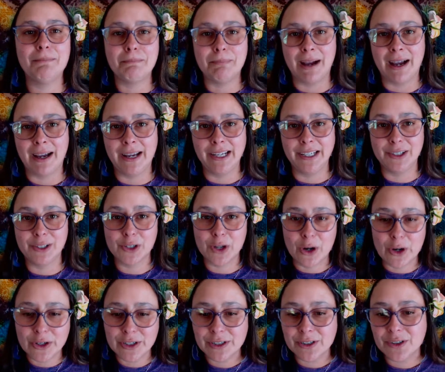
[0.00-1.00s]
my
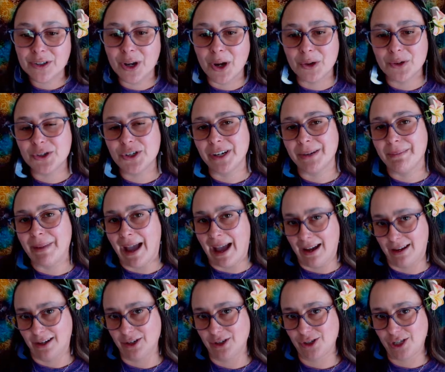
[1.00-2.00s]
garden coaching
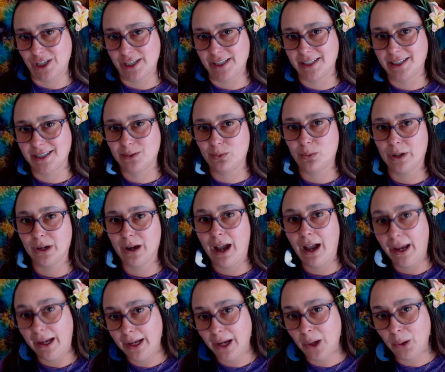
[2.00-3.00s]
packages, where
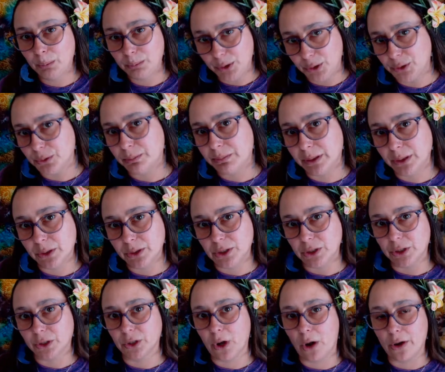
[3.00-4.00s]
I help you build your
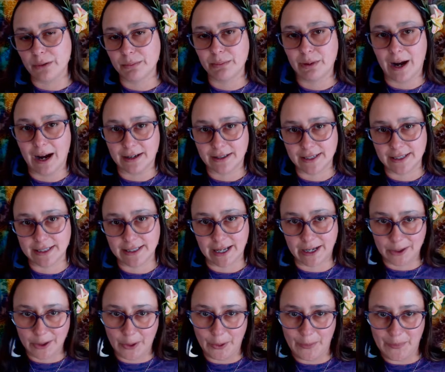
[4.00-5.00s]
garden practice at
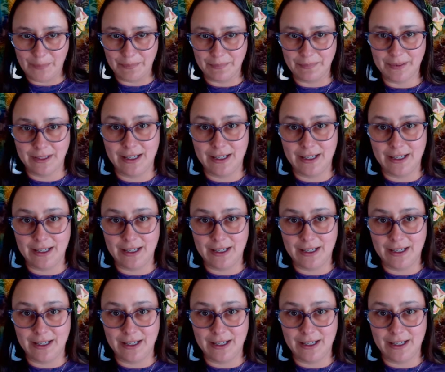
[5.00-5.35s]
home.